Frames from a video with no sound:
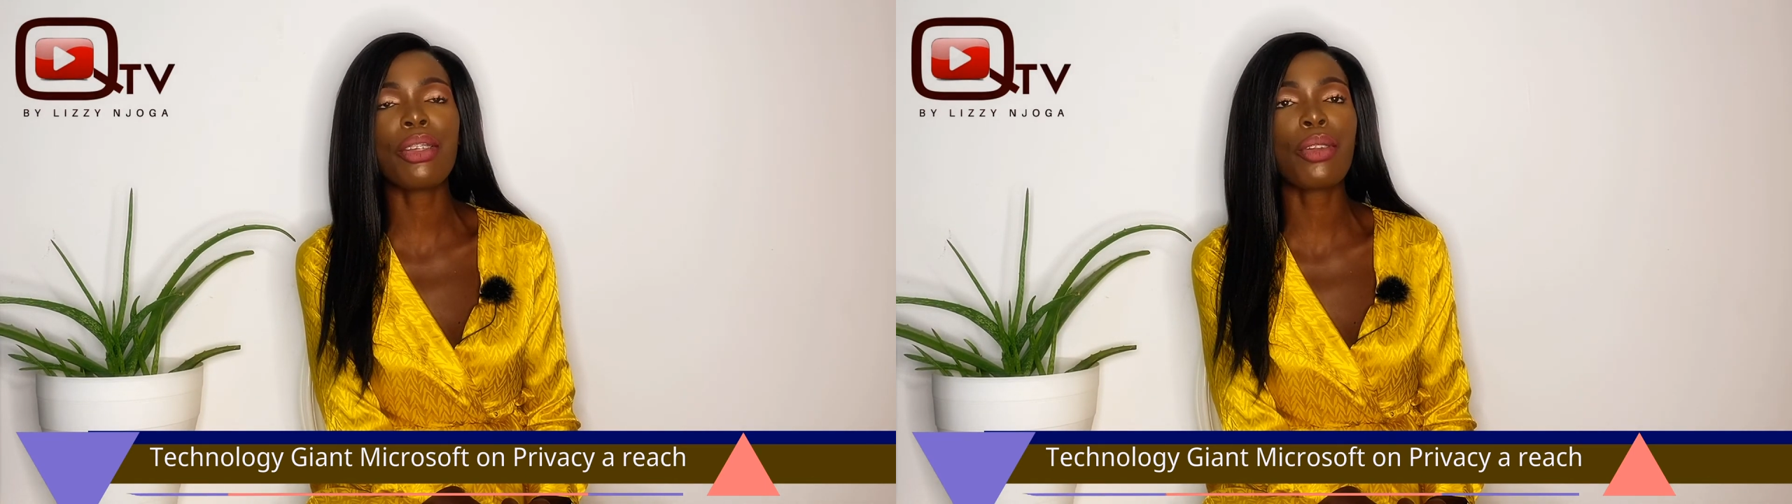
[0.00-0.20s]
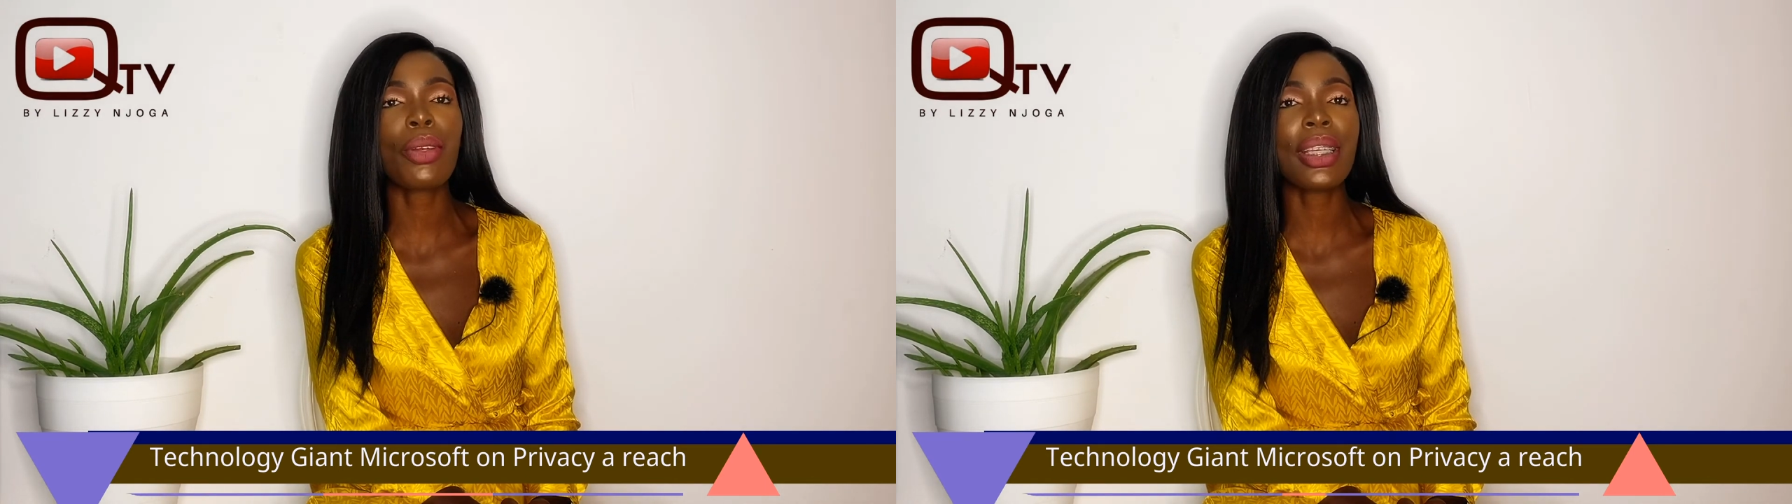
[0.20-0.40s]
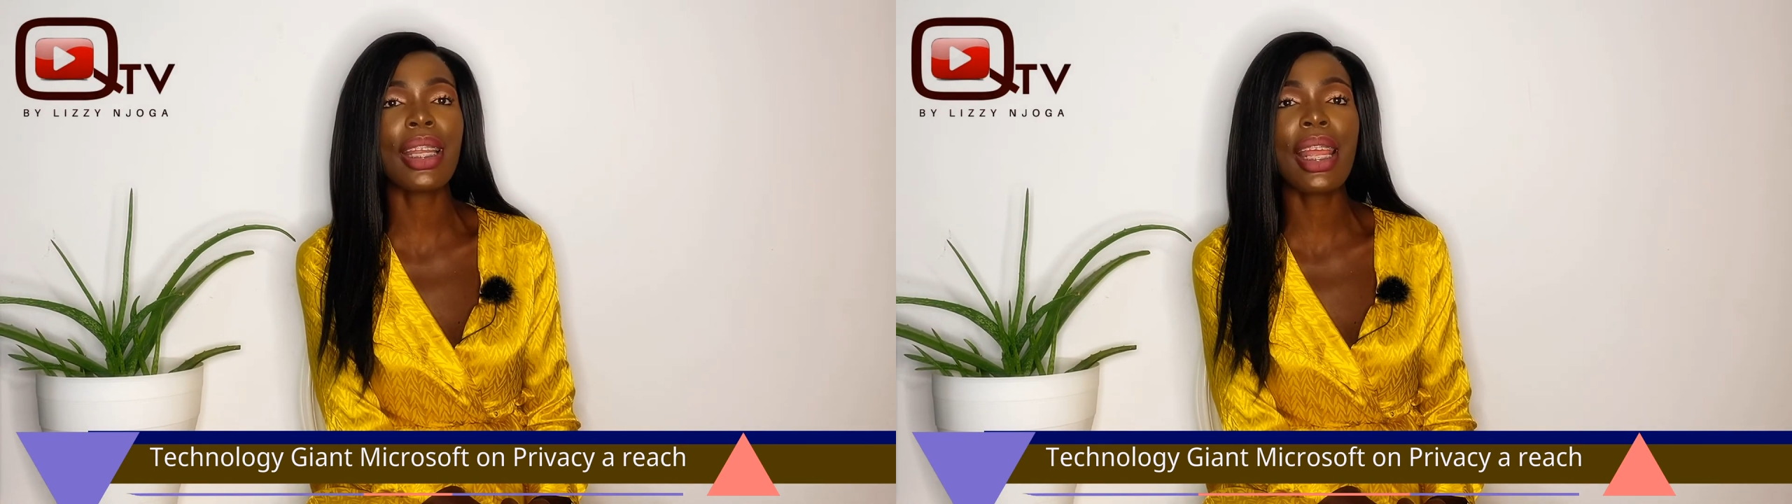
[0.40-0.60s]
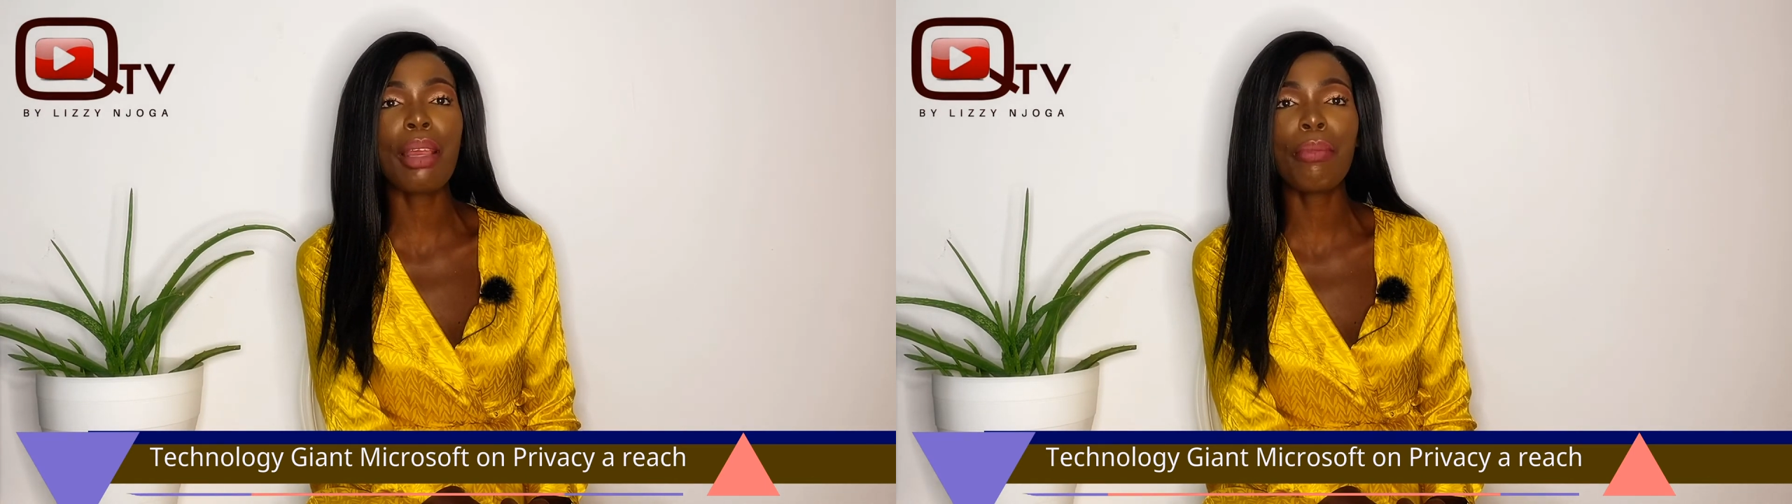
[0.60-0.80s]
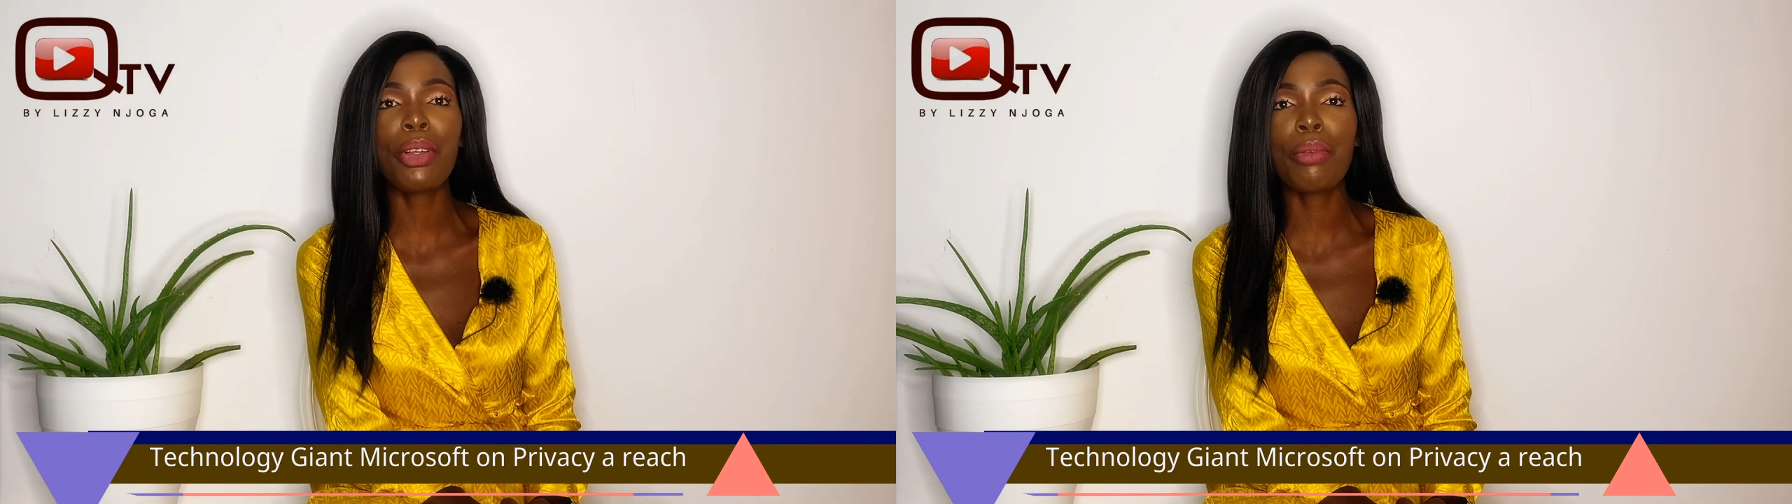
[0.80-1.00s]
is not
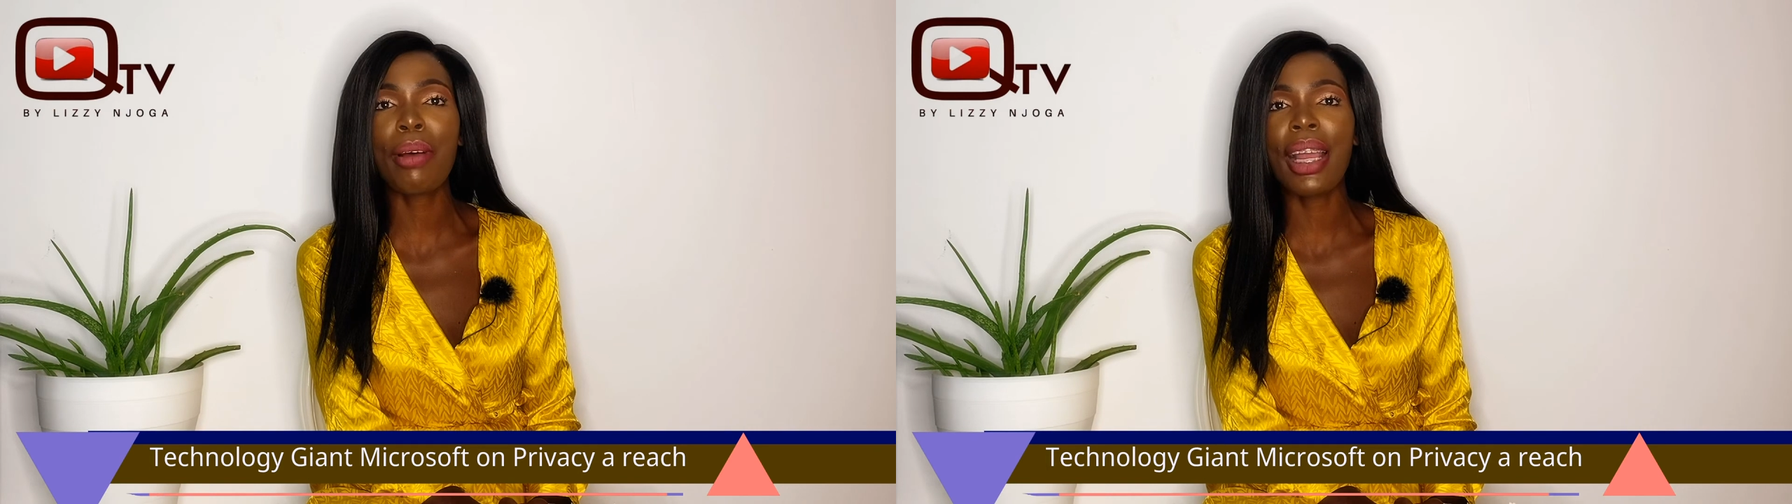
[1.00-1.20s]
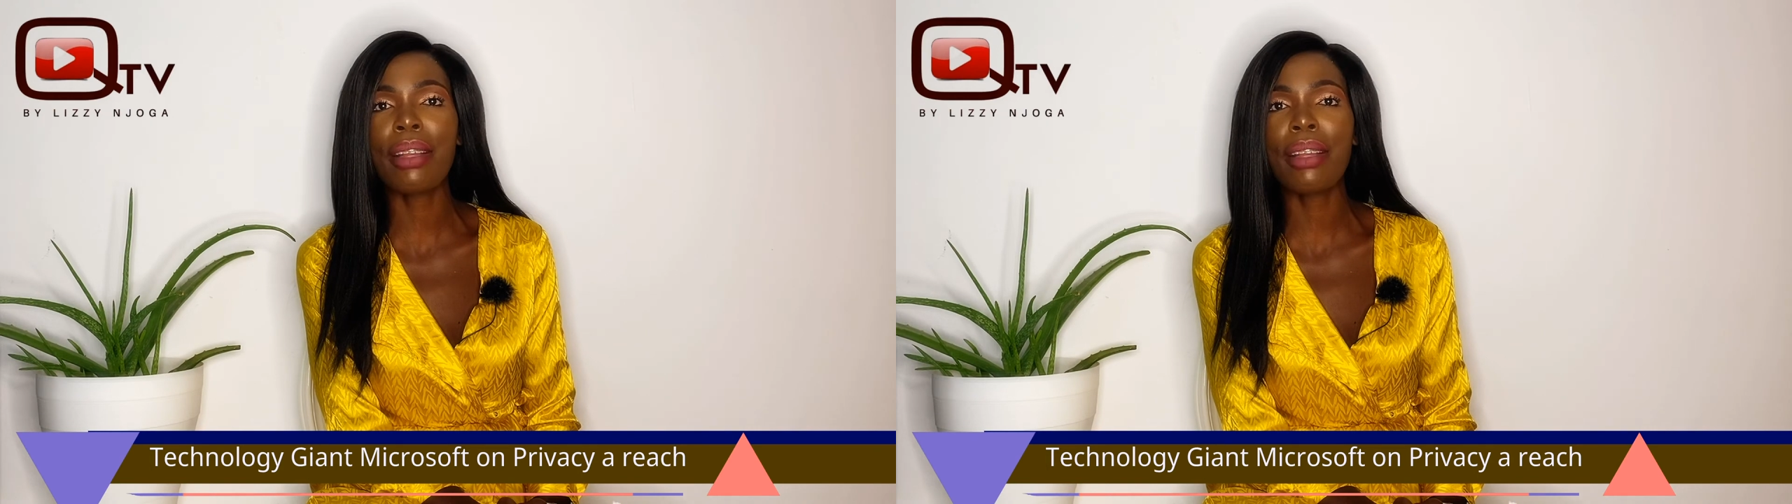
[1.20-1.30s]
enabled by